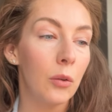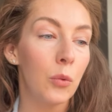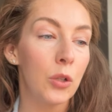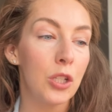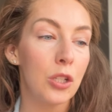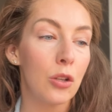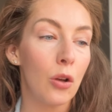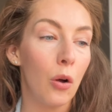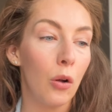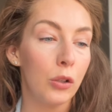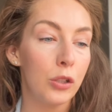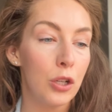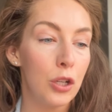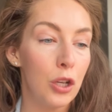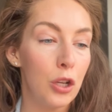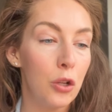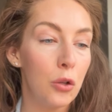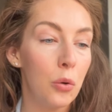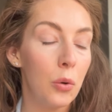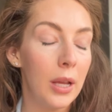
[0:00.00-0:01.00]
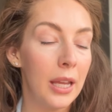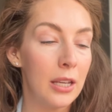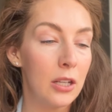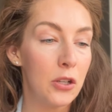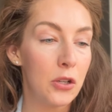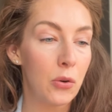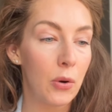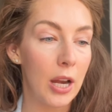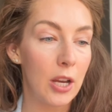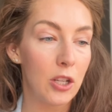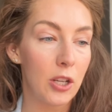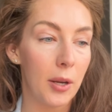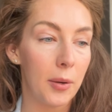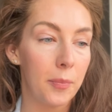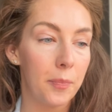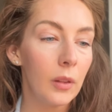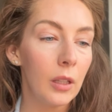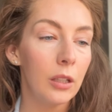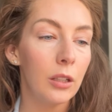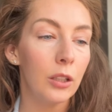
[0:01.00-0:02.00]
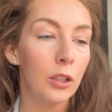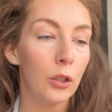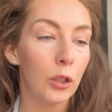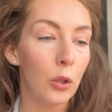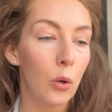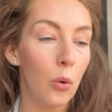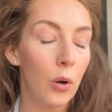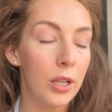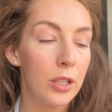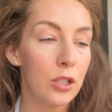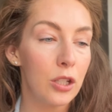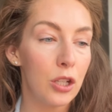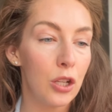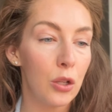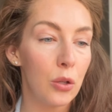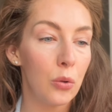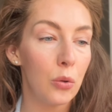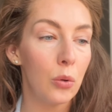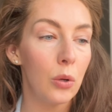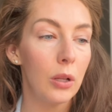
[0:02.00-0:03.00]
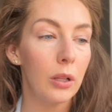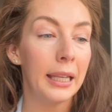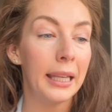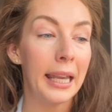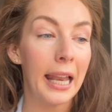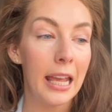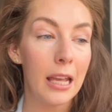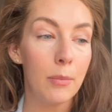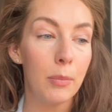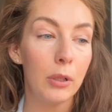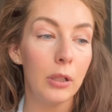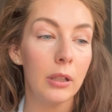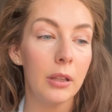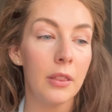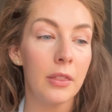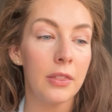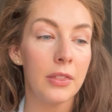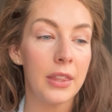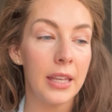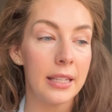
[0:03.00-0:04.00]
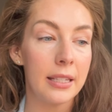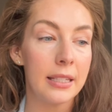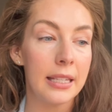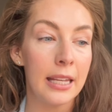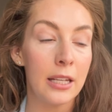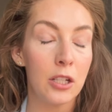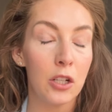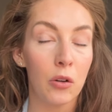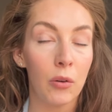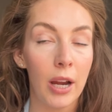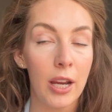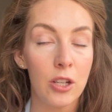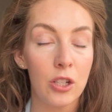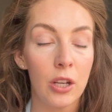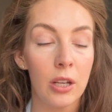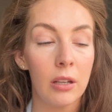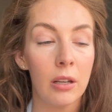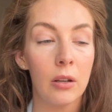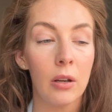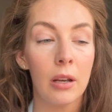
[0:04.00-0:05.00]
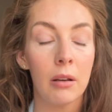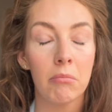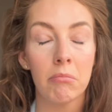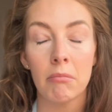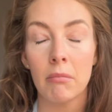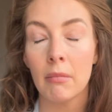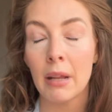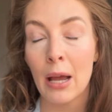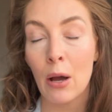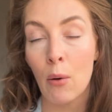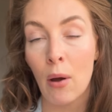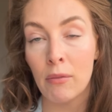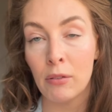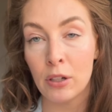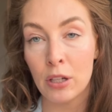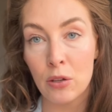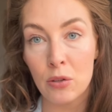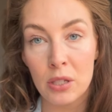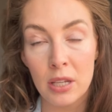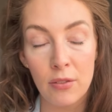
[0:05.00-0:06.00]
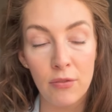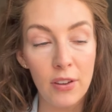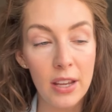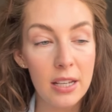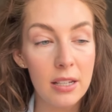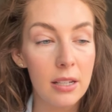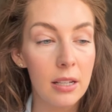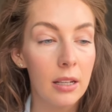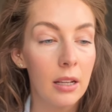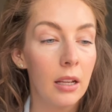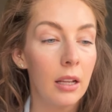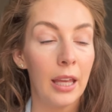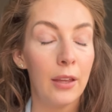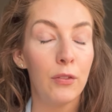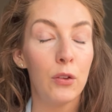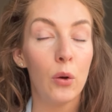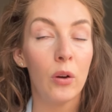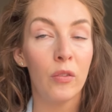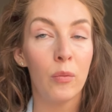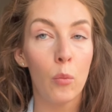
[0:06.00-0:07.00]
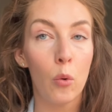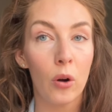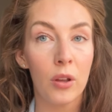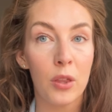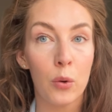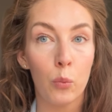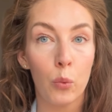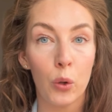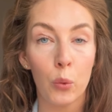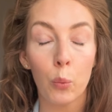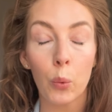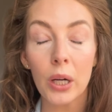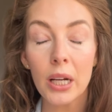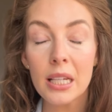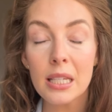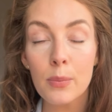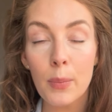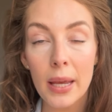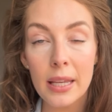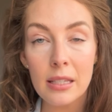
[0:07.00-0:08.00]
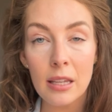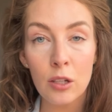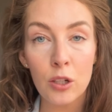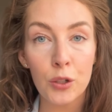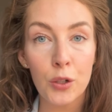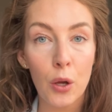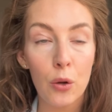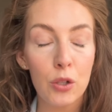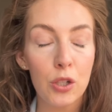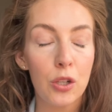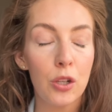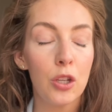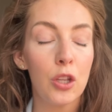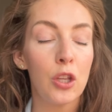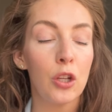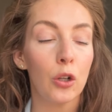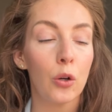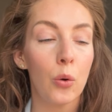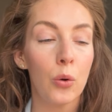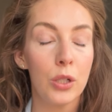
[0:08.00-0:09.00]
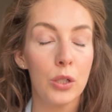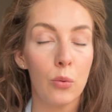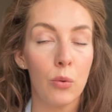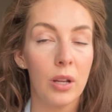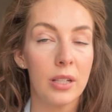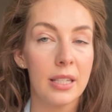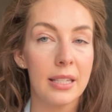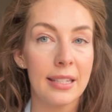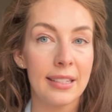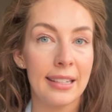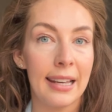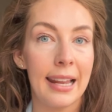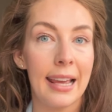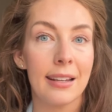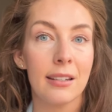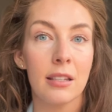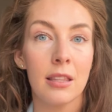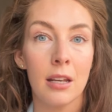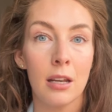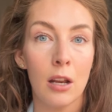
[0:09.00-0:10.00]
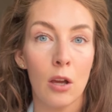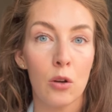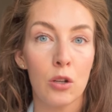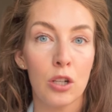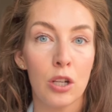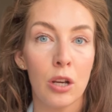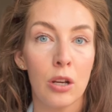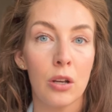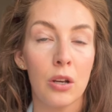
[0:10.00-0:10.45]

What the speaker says: which is called New Integration. You're going to label this integration however you see fit. If you have more than one workspace in your Notion, you're going to want to select the Notion